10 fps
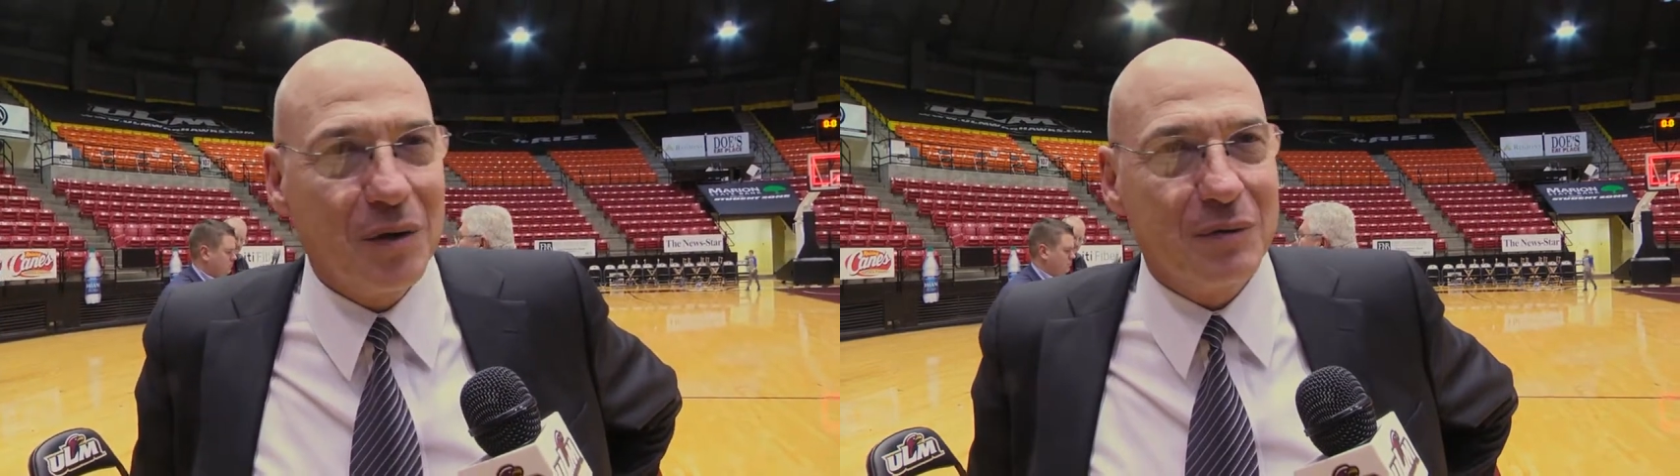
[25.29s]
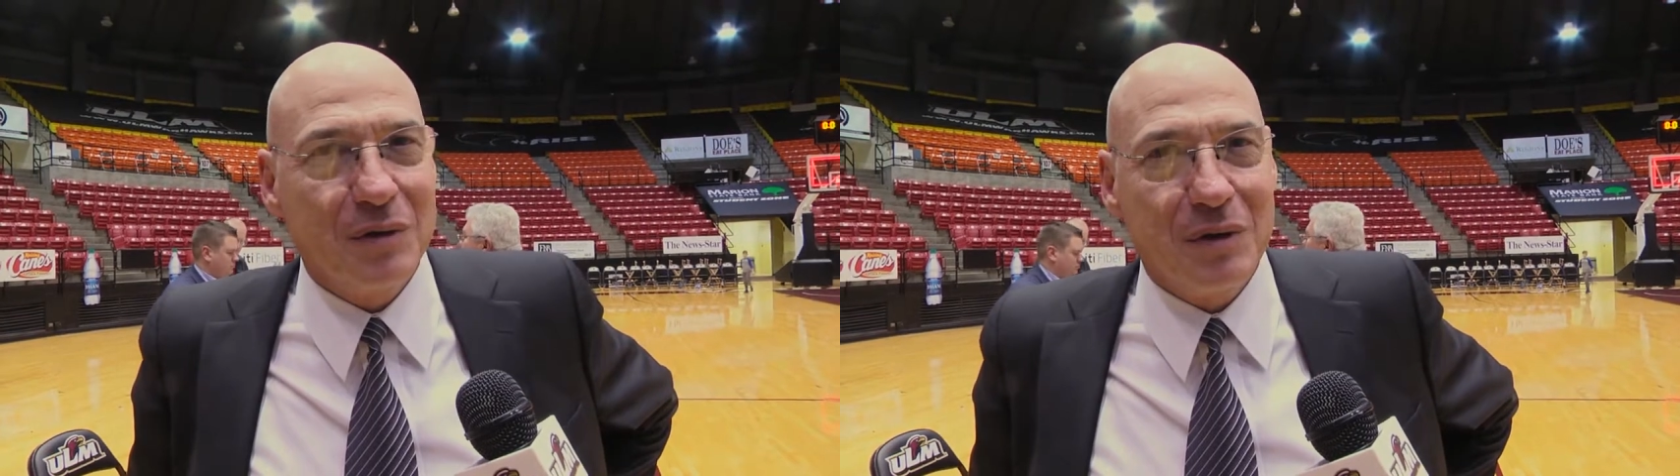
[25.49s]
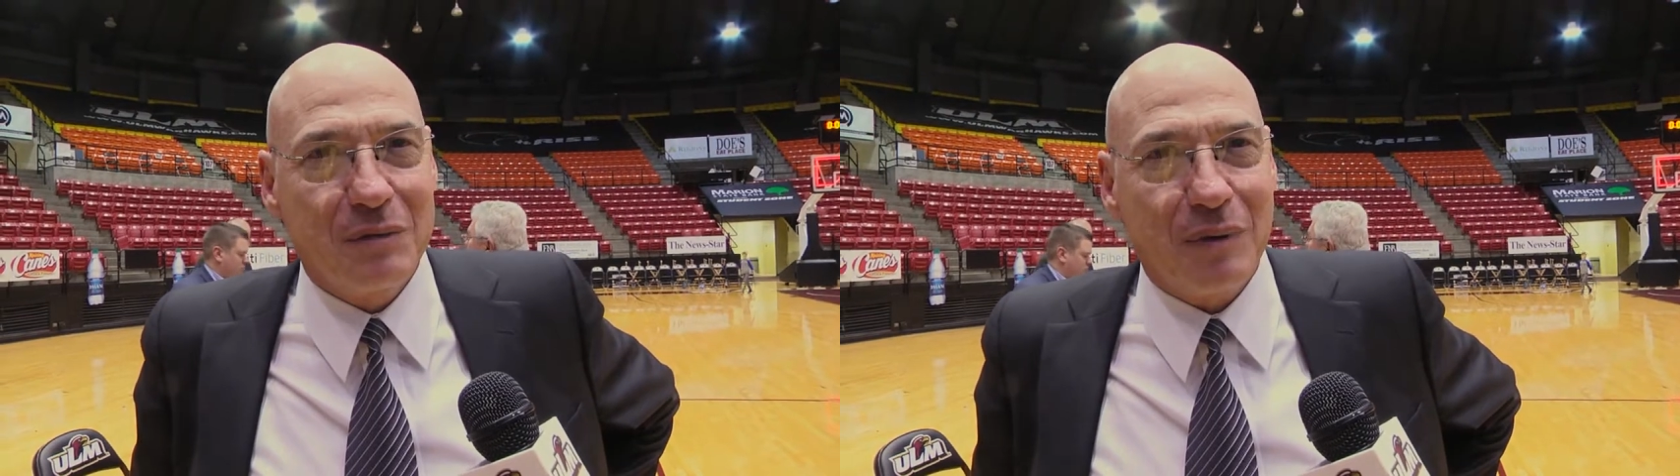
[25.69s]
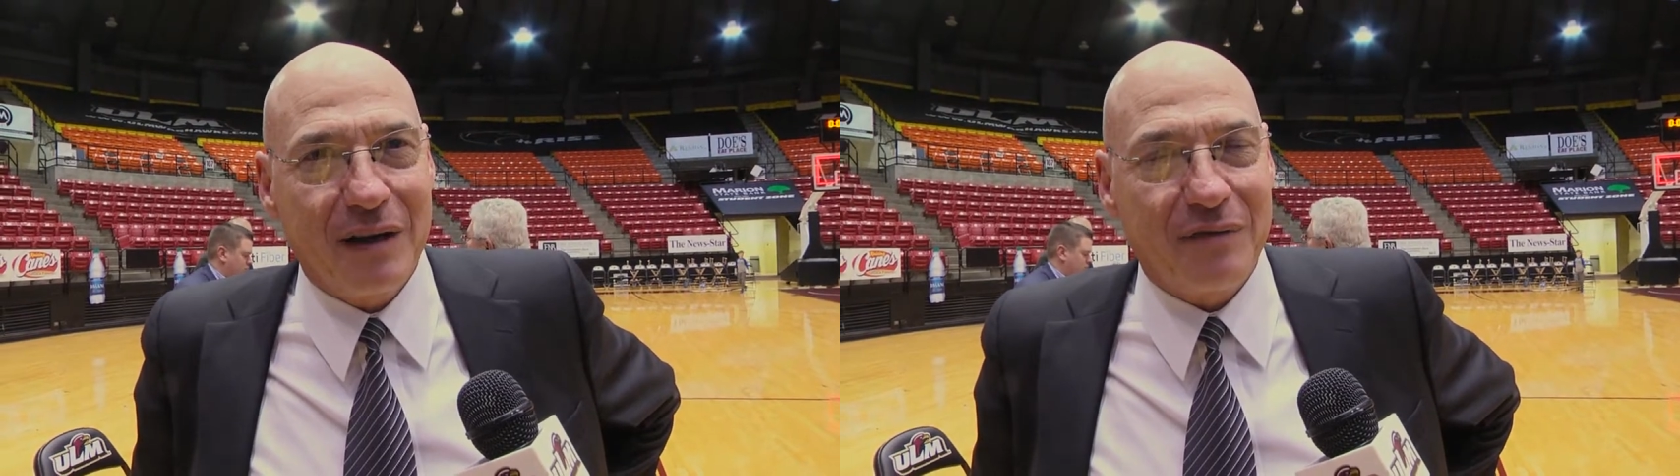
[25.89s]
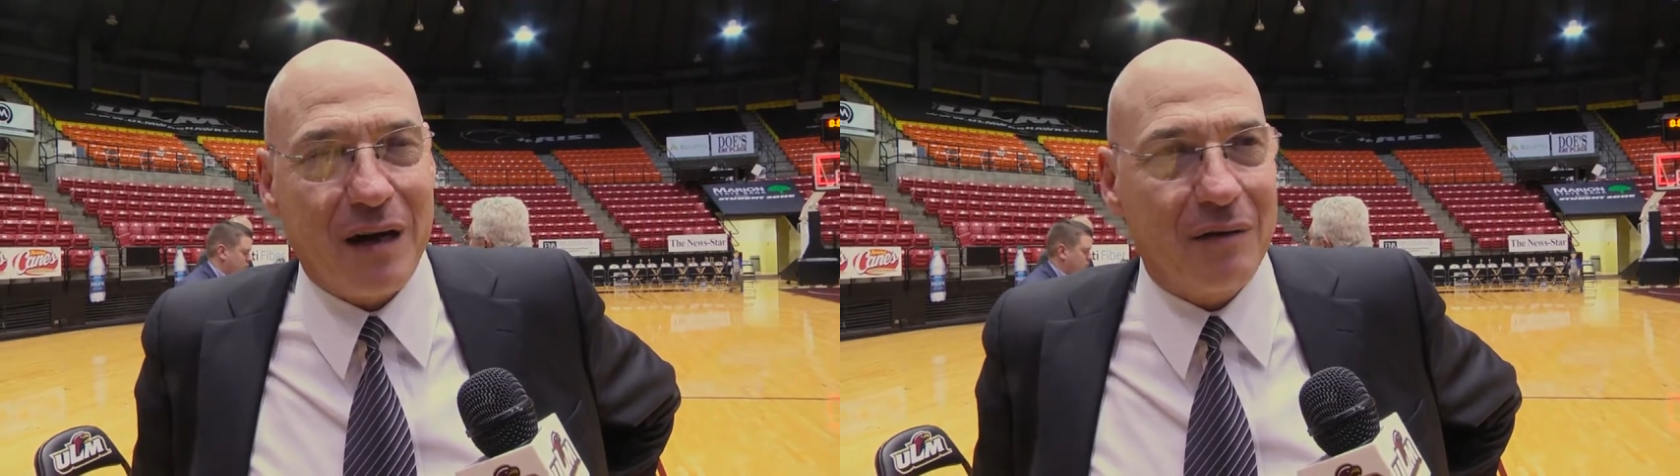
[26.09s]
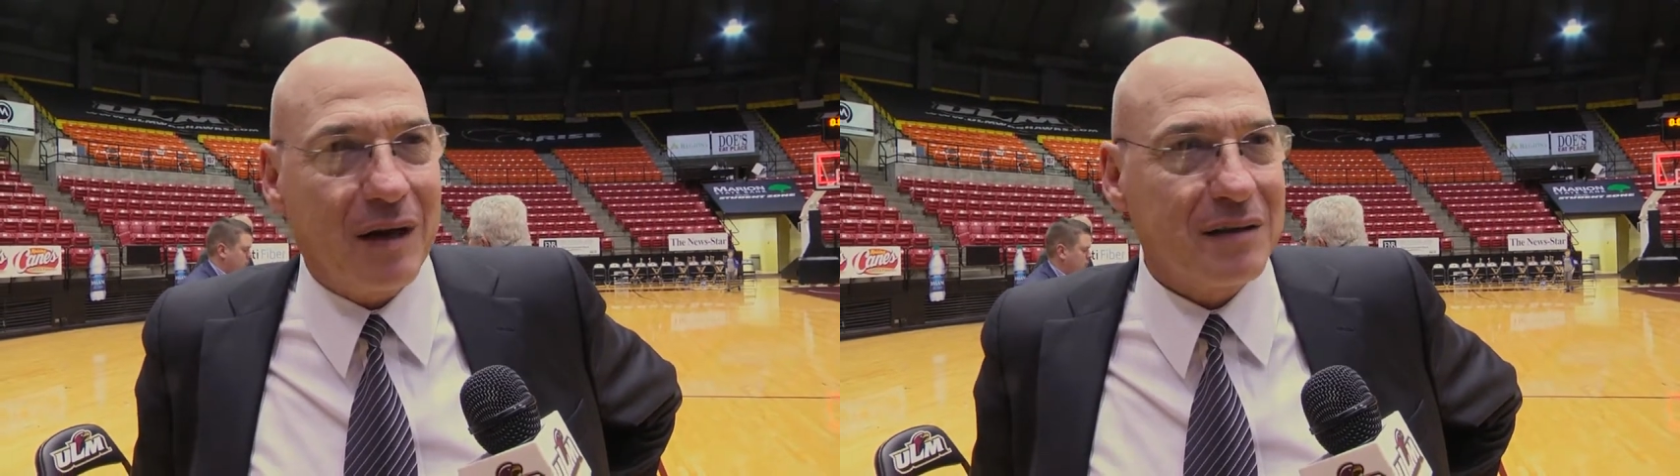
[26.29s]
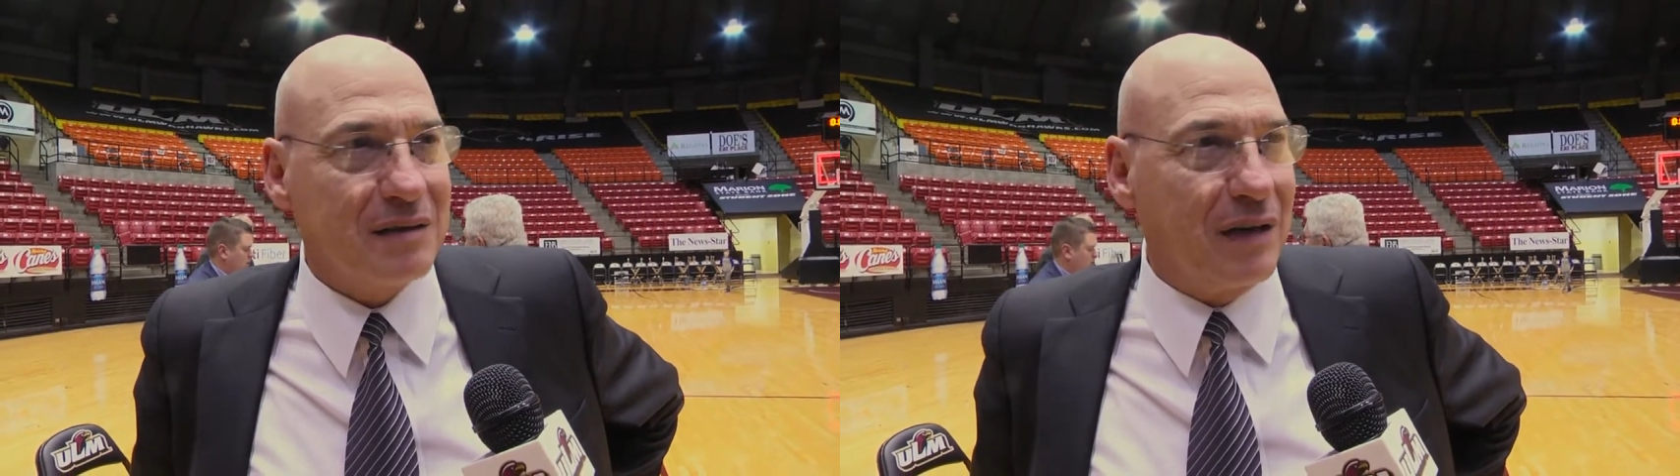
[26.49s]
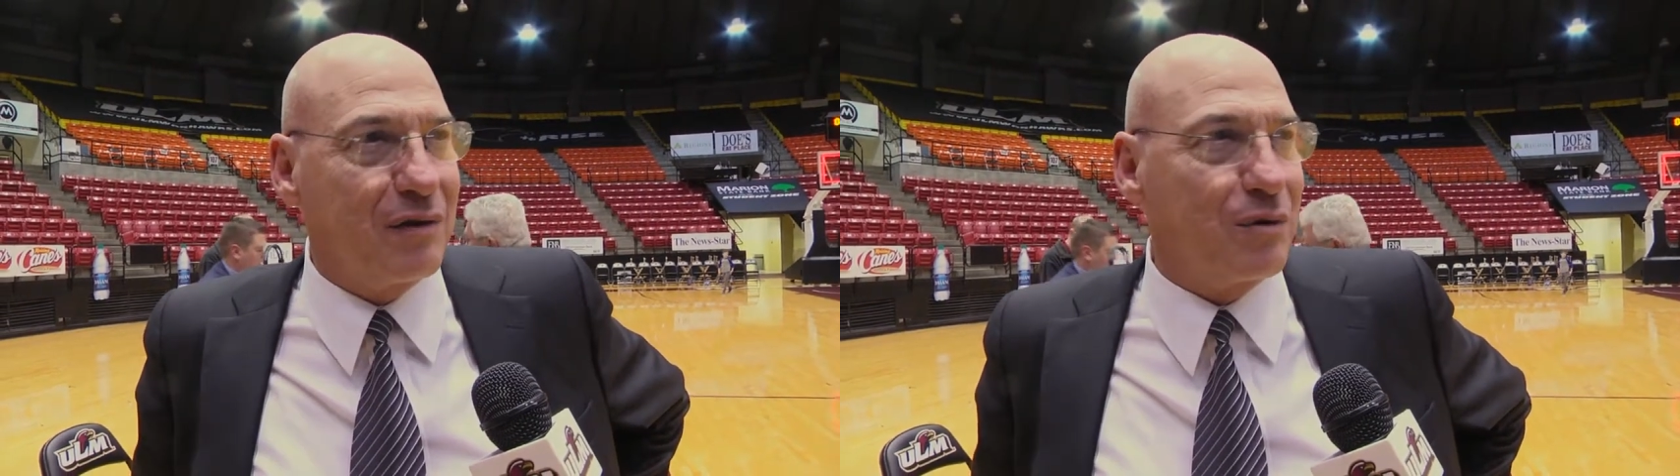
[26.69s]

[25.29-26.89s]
And when you play five out of seven